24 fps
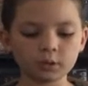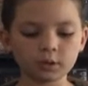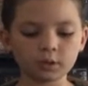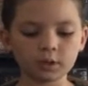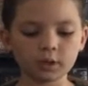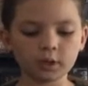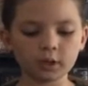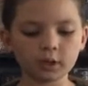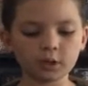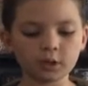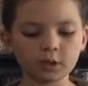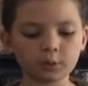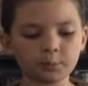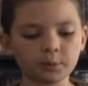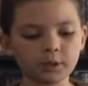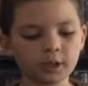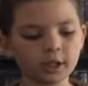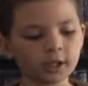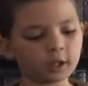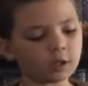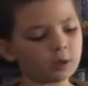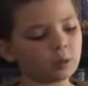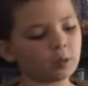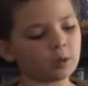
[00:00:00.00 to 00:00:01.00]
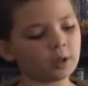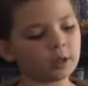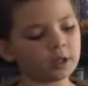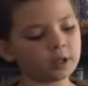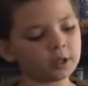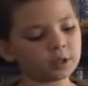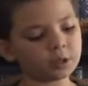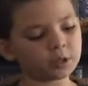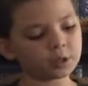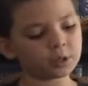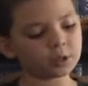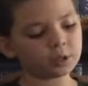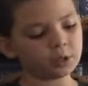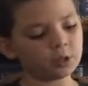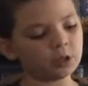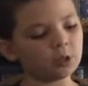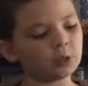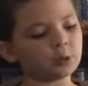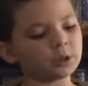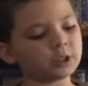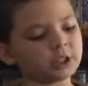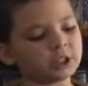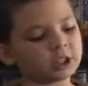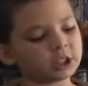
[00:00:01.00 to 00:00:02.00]
that you're playing with
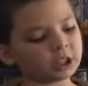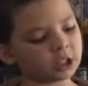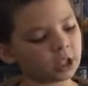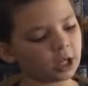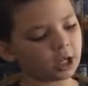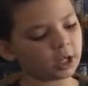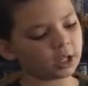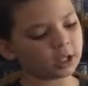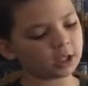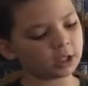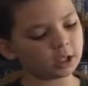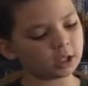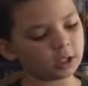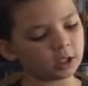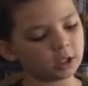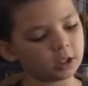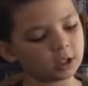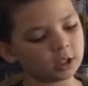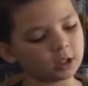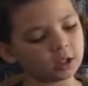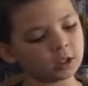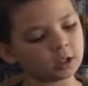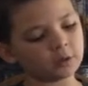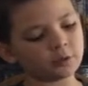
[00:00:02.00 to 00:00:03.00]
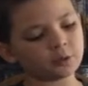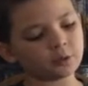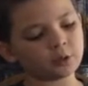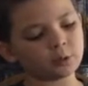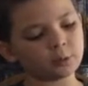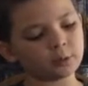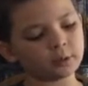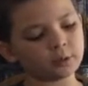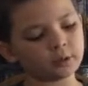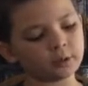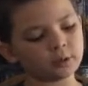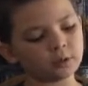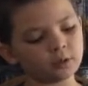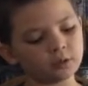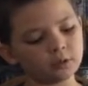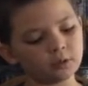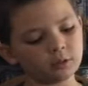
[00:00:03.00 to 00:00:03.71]
would decide if you would